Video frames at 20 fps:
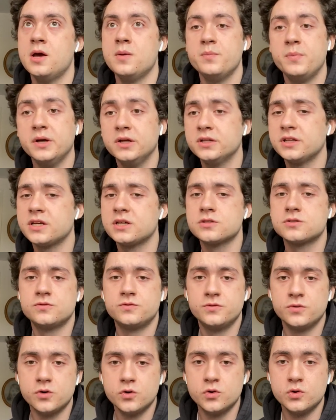buildings,
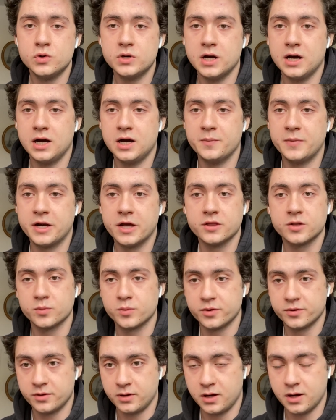food, and
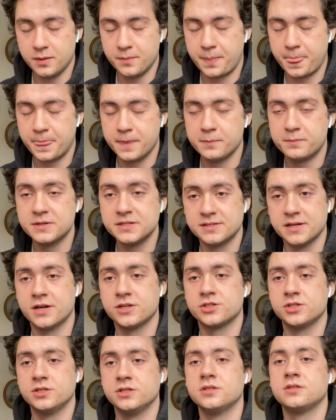other
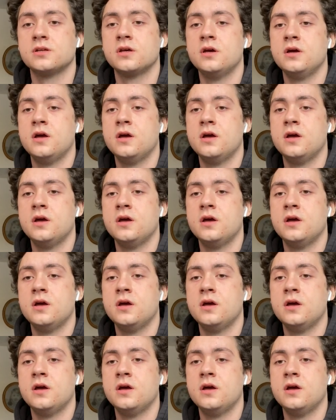possessions.